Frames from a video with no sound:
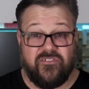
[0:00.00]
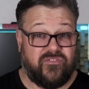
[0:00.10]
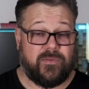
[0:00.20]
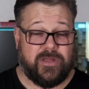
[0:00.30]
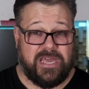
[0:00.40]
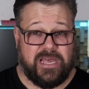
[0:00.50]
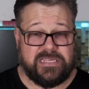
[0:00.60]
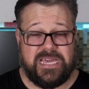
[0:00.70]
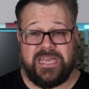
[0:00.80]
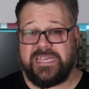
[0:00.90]
filament
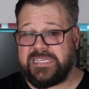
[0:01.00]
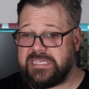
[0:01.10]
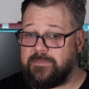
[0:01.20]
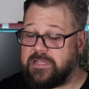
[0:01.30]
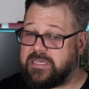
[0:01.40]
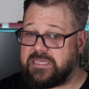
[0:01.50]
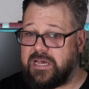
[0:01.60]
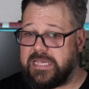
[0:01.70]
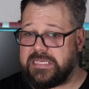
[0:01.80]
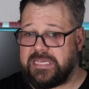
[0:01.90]
housing, and they're similar
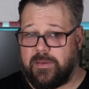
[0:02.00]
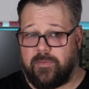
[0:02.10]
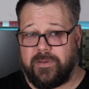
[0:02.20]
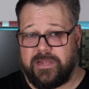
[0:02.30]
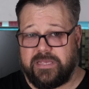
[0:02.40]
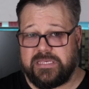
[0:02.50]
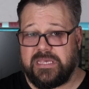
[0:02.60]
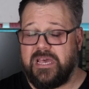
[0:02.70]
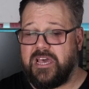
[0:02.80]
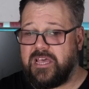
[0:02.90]
size and capabilities.
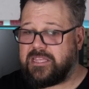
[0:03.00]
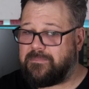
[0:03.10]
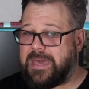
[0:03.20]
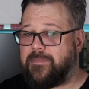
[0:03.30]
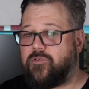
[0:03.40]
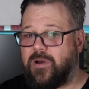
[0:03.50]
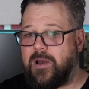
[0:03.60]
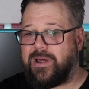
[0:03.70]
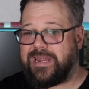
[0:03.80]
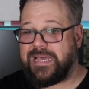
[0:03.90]
The Bambu
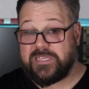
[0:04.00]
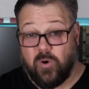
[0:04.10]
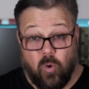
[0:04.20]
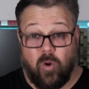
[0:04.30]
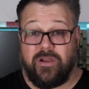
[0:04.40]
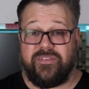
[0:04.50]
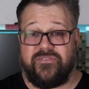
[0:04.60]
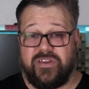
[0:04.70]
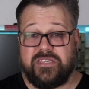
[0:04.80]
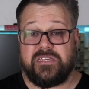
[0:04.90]
A1 has all of the
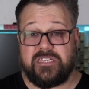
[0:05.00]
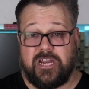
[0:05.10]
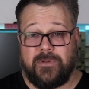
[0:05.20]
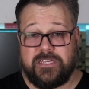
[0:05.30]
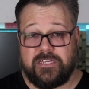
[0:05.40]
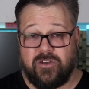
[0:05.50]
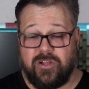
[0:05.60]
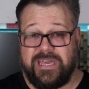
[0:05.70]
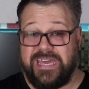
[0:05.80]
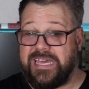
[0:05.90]
features that I mentioned
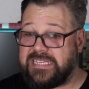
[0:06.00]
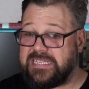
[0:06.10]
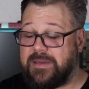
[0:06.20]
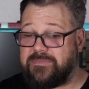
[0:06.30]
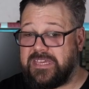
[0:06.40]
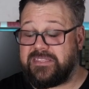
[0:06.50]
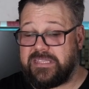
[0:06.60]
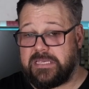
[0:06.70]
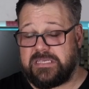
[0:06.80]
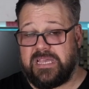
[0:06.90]
earlier, except it
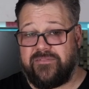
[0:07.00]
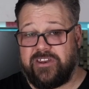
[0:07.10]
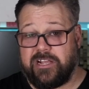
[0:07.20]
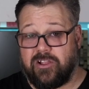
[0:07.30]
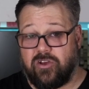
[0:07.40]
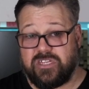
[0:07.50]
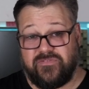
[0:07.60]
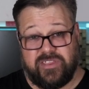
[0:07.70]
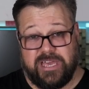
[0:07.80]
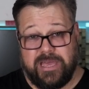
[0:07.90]
doesn't have an enclosure for
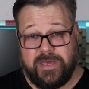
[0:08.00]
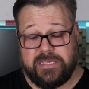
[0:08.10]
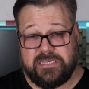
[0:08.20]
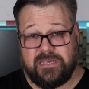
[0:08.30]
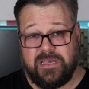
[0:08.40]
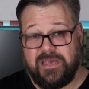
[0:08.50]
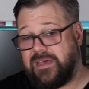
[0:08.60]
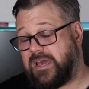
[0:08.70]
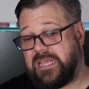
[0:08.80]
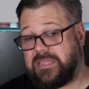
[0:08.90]
the AMS.
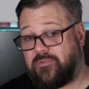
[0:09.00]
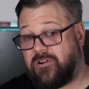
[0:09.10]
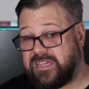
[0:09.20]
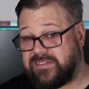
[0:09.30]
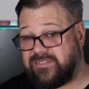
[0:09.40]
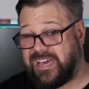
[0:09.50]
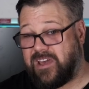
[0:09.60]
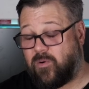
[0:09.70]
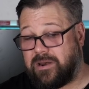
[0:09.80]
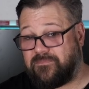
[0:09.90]
And the price for the
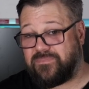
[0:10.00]
A1,